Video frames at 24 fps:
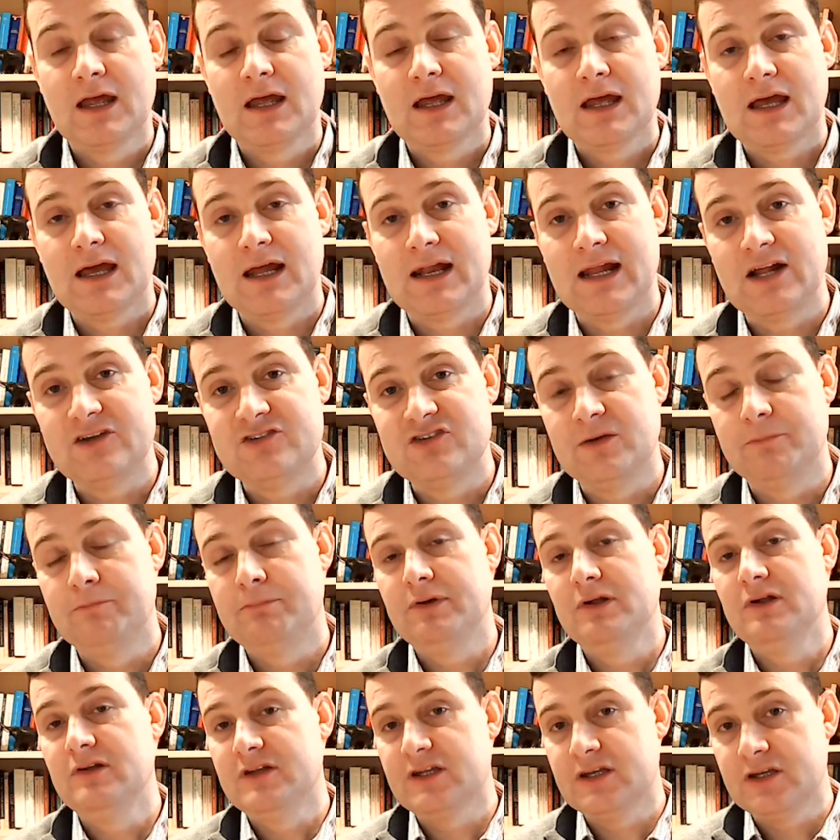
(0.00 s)
And actually
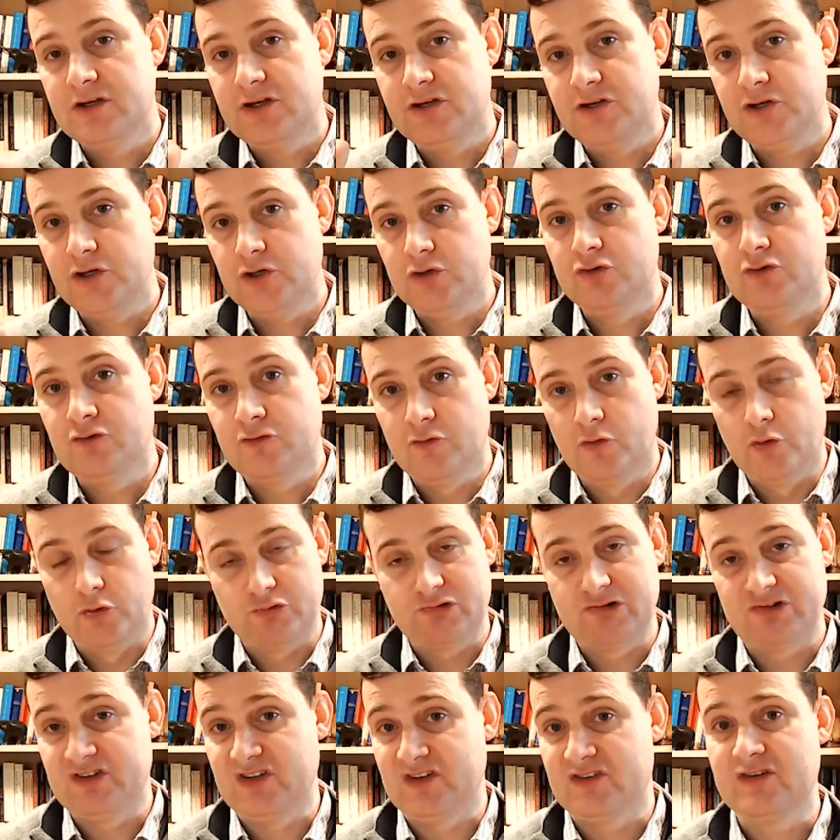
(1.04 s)
building huge
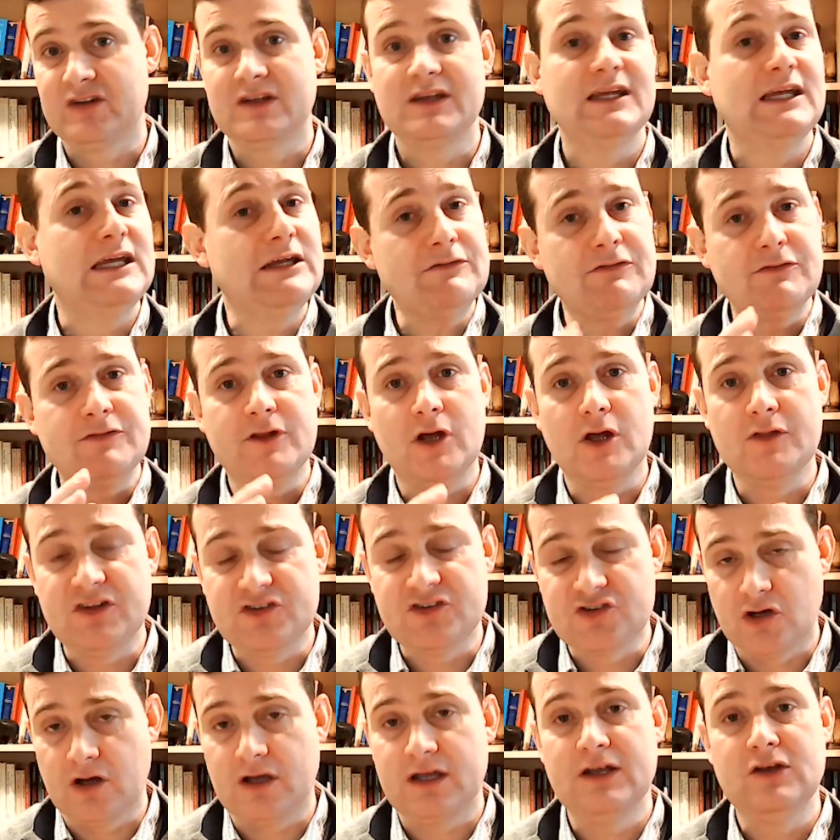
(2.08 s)
fortresses, even though these
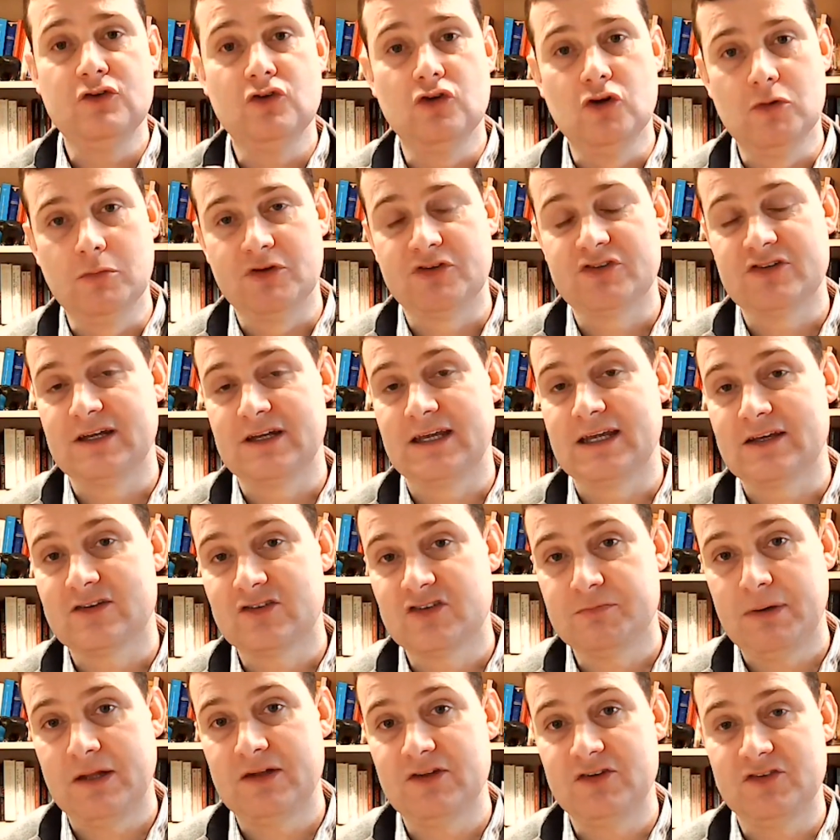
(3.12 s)
are enormously
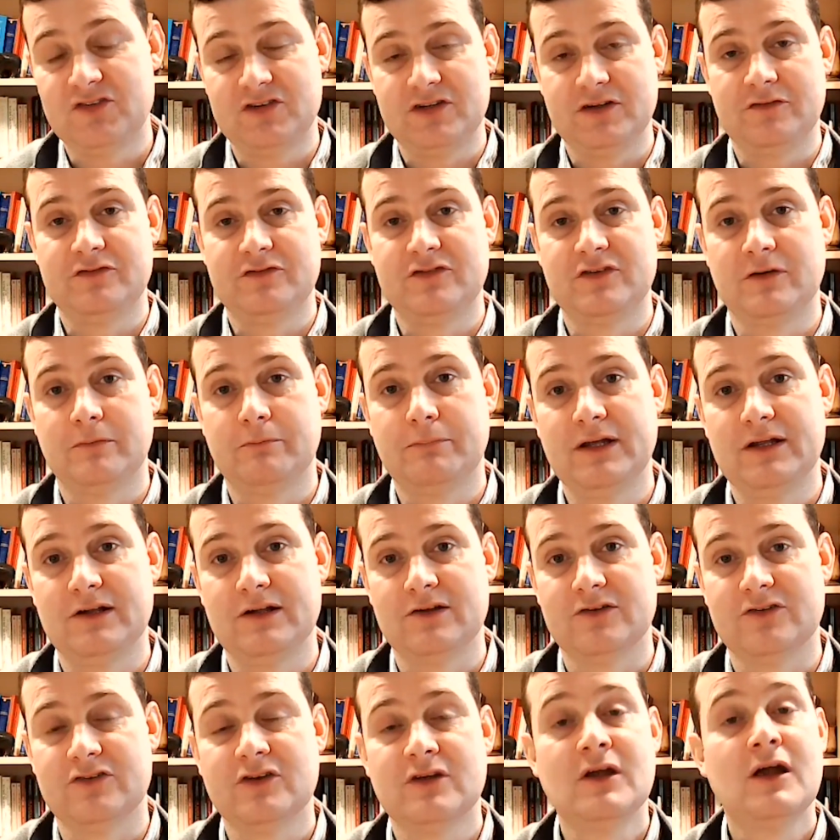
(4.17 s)
expensive to
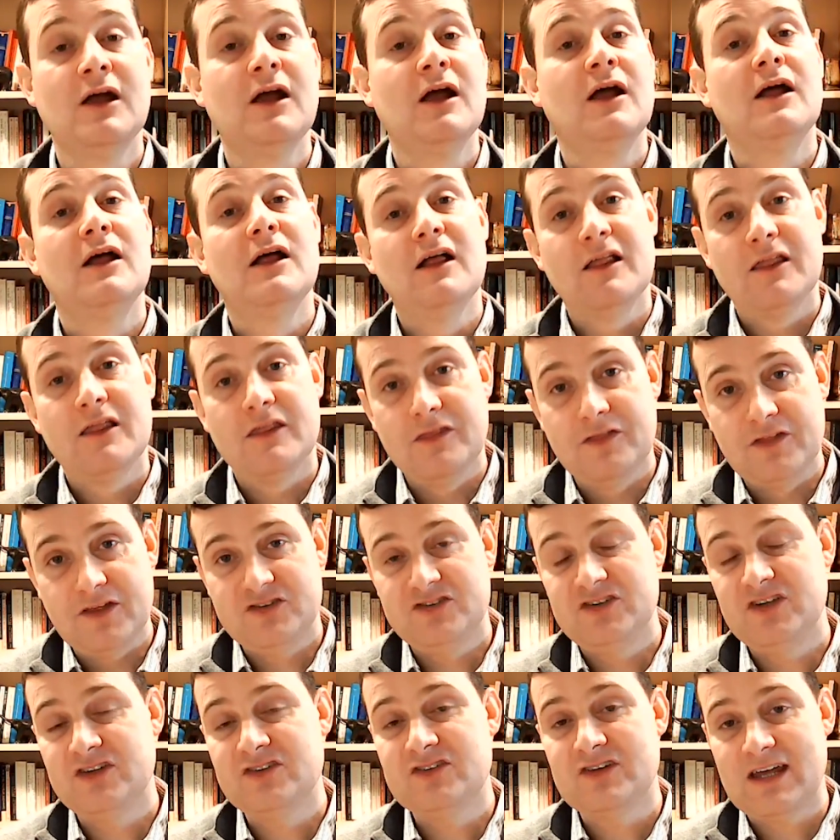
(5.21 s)
build,
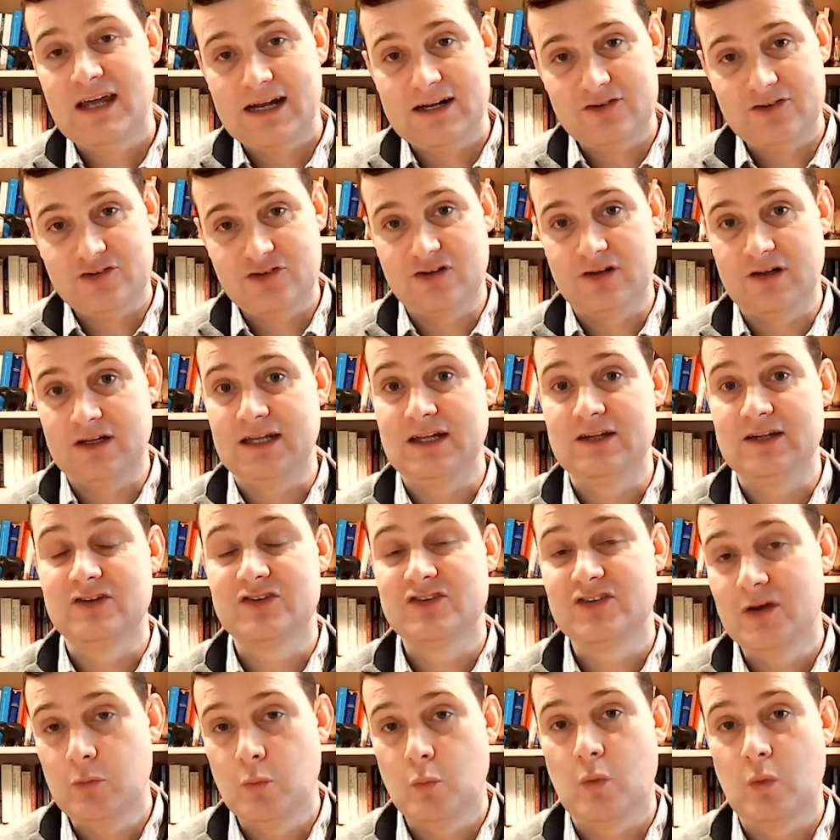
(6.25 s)
this is actually in
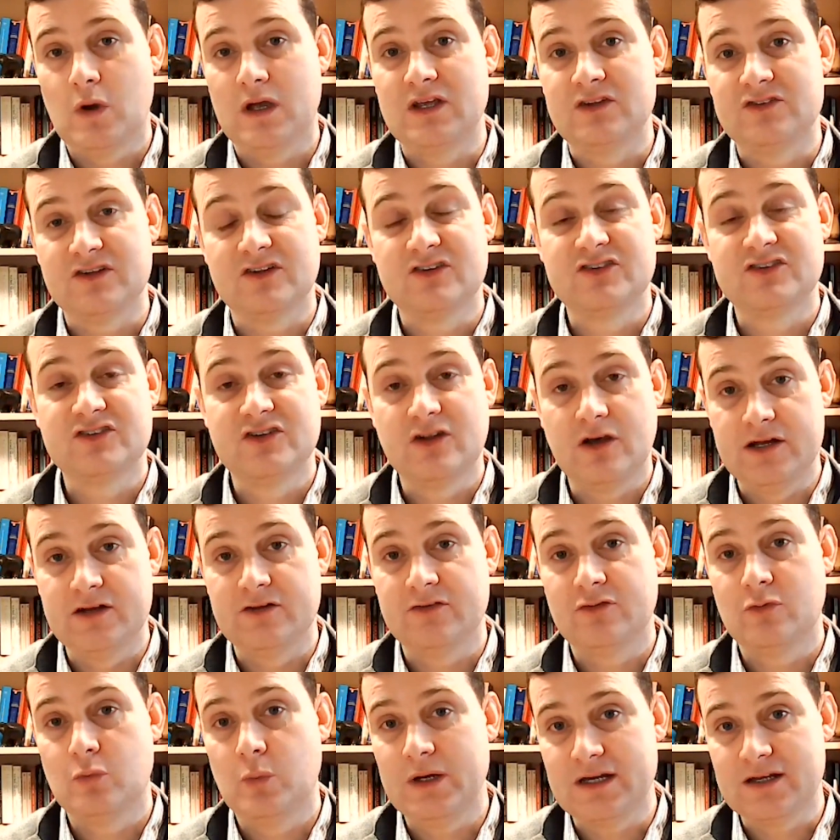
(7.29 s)
some ways a sign
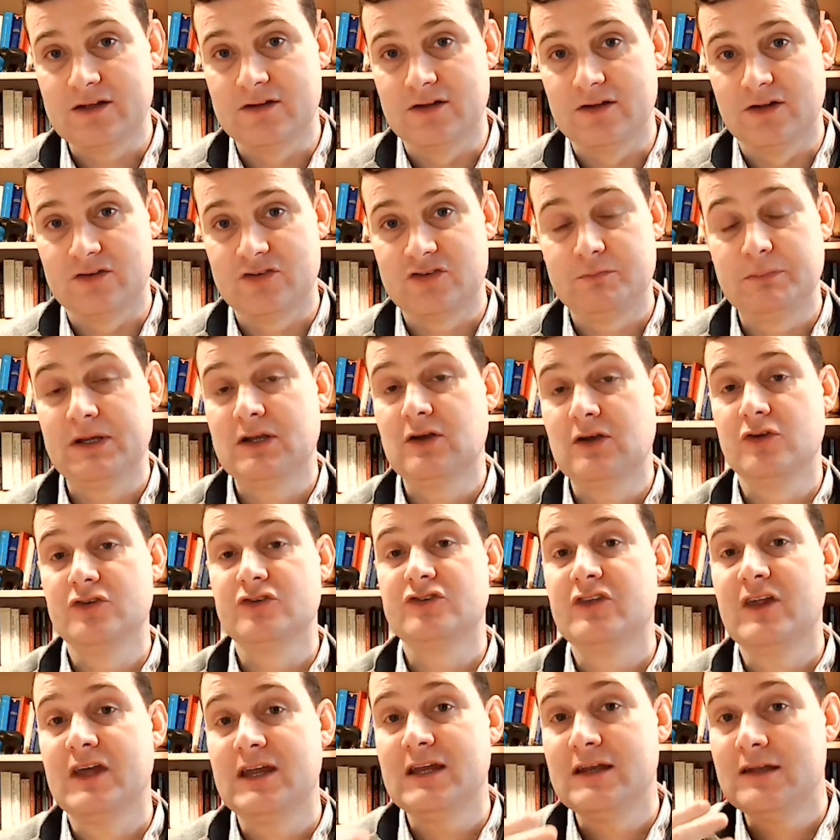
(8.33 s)
of weakness, because
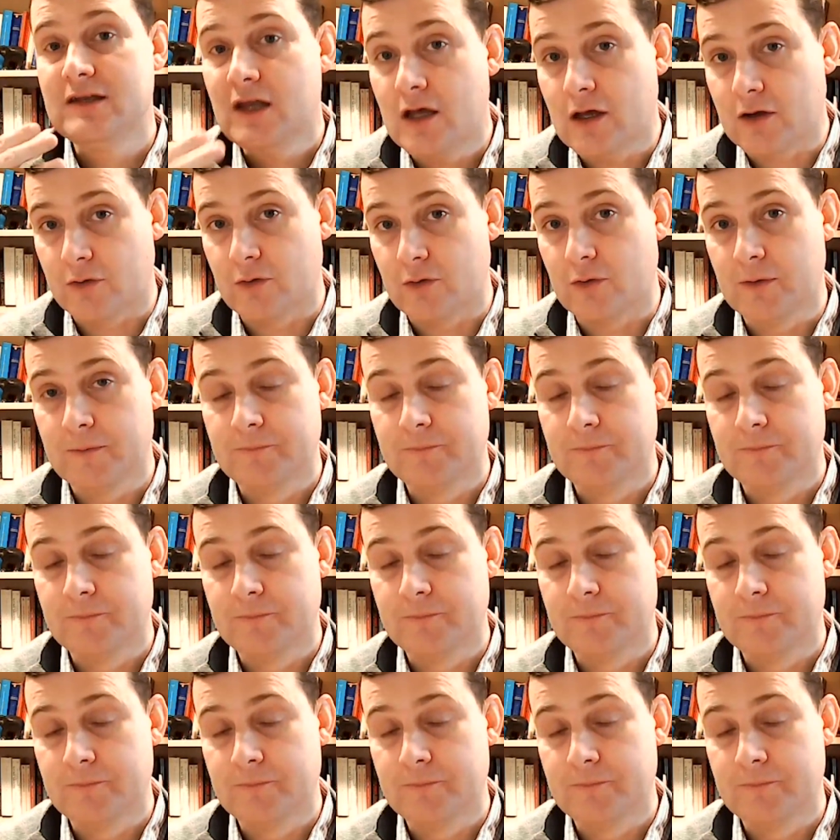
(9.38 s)
they know